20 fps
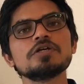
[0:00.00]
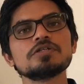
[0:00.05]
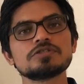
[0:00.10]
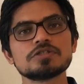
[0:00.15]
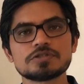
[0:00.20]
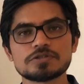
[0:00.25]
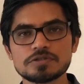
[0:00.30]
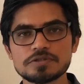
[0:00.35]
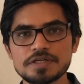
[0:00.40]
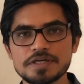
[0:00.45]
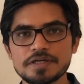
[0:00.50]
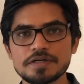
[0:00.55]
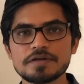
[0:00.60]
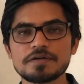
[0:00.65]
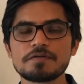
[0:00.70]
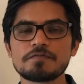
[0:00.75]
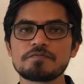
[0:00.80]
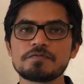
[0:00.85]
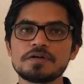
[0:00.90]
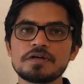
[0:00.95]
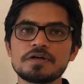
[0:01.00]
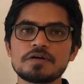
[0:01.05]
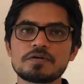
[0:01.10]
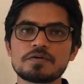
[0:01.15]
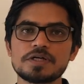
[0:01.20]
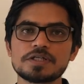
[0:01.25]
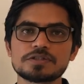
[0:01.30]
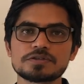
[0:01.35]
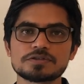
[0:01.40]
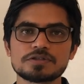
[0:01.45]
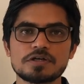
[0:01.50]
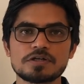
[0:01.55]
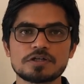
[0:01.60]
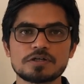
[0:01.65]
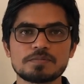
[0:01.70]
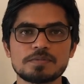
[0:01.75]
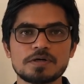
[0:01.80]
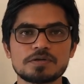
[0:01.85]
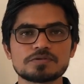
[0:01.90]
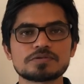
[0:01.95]
So today, we are going to
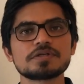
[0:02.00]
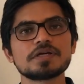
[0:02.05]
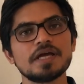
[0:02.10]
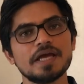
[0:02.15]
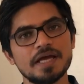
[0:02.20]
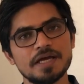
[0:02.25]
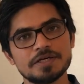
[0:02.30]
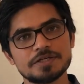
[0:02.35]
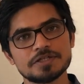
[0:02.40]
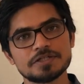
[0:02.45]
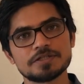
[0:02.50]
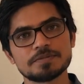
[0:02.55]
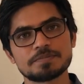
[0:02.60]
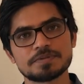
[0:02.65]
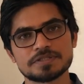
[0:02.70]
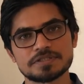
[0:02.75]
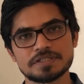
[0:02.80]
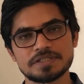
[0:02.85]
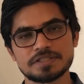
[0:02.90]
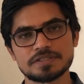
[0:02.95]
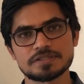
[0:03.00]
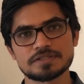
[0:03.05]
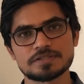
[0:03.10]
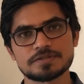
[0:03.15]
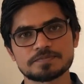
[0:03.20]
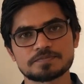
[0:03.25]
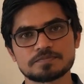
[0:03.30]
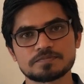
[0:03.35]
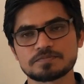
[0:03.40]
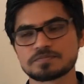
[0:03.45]
talk about antidepressants.